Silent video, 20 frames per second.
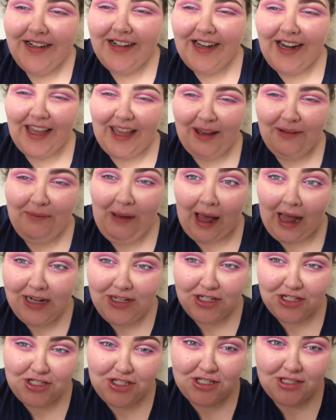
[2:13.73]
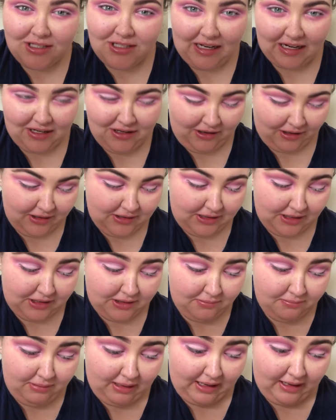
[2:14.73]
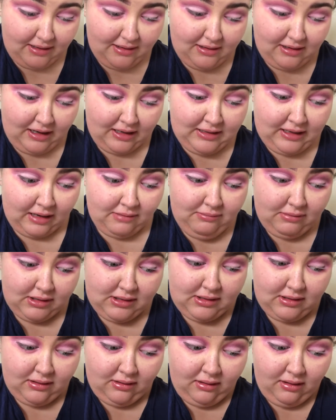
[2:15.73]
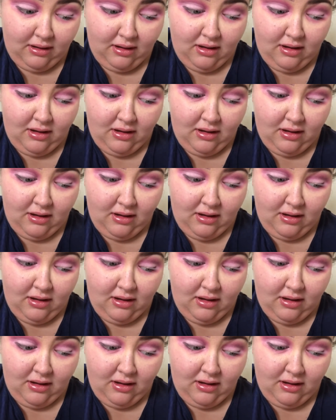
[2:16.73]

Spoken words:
Like, imagine just sitting downstairs and playing a tin whistle.